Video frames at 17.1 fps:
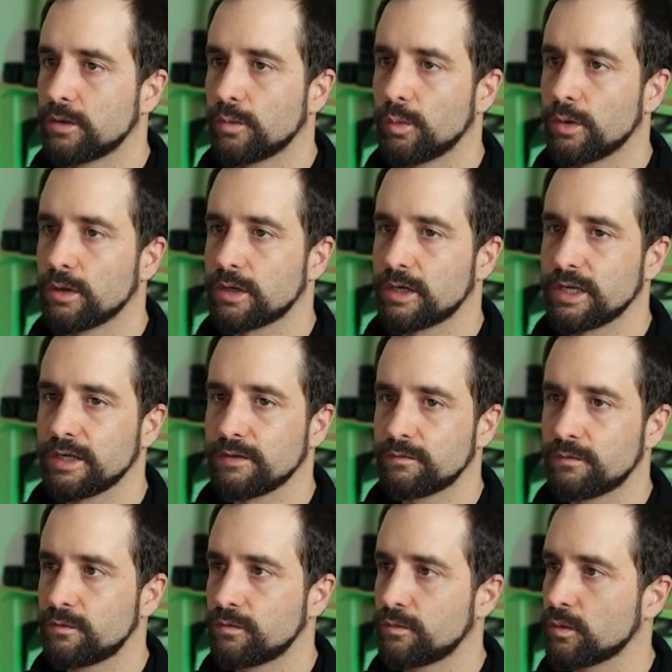Where I
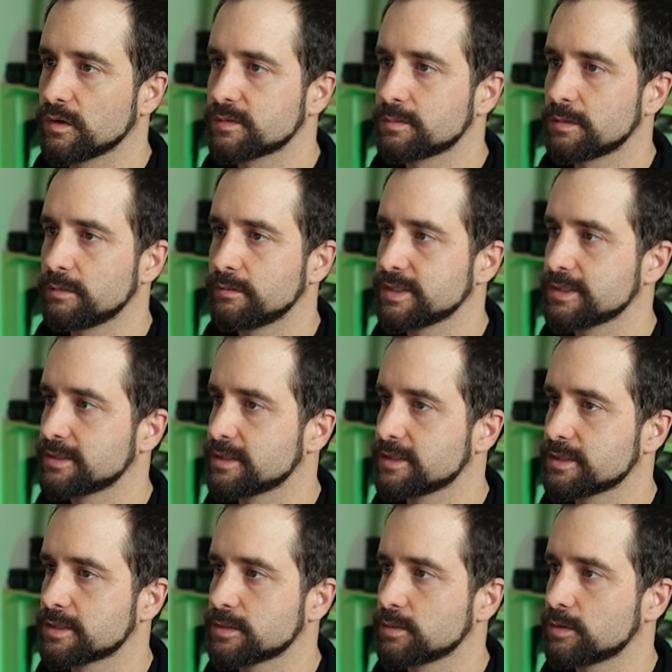live? What's my
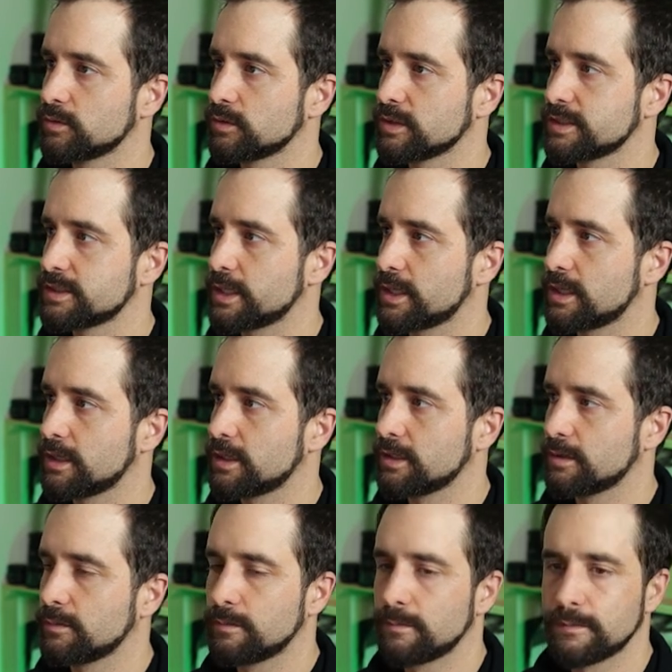business? What do I sell?